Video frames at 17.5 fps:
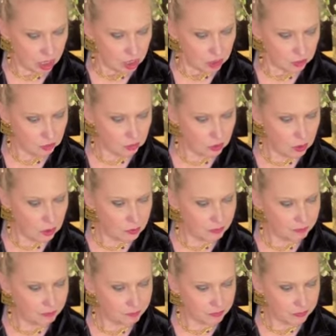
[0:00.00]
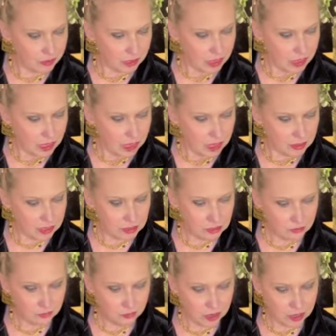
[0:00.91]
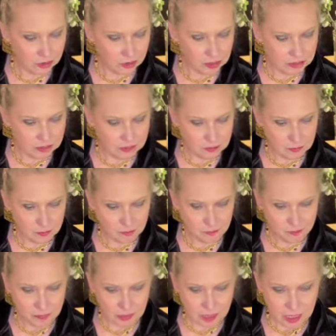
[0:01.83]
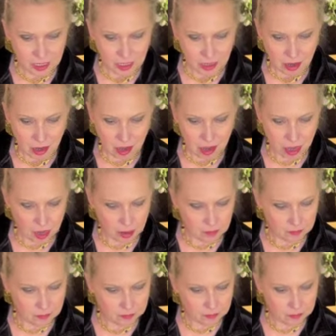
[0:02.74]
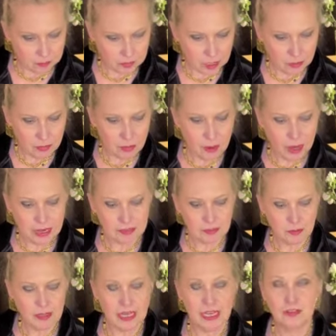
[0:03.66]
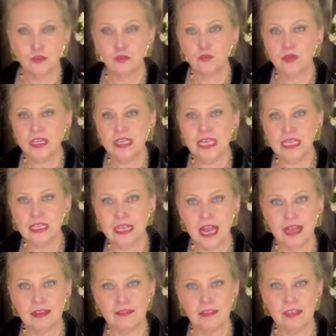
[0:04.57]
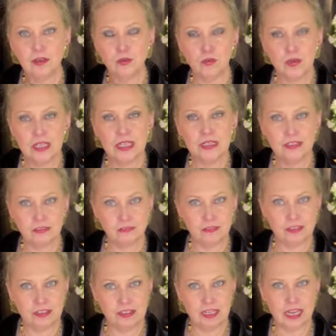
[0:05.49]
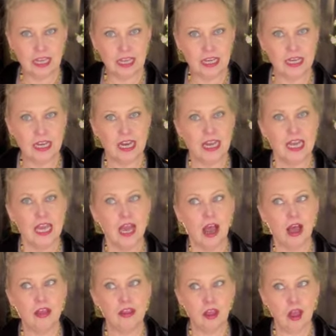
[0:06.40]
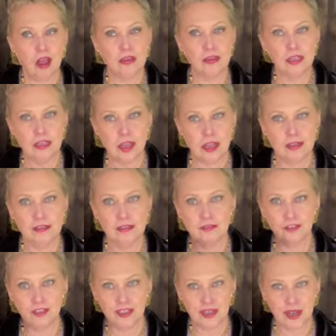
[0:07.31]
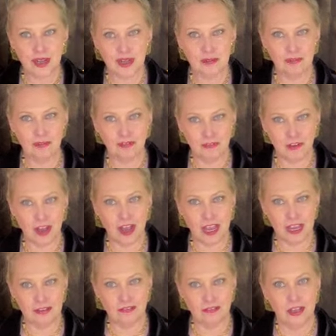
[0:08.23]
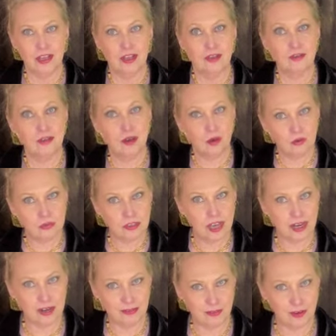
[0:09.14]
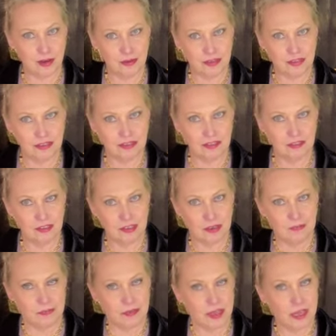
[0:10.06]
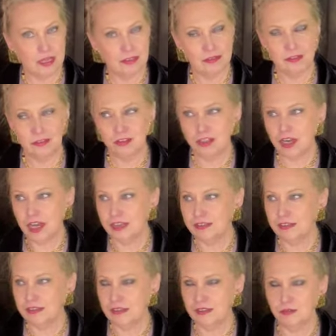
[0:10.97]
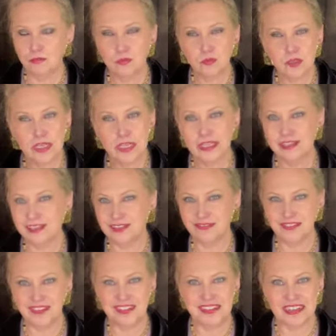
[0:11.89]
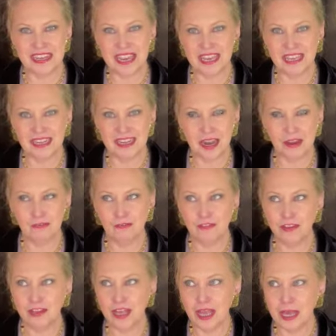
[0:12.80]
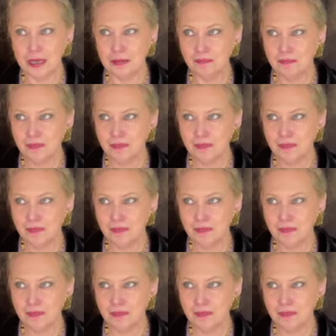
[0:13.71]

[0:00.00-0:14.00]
So this fragrance, it reminds me, it's really classy, really sophisticated, along the lines of Chanel No. 5, those kind of fragrances. It's just really sophisticated. I feel like,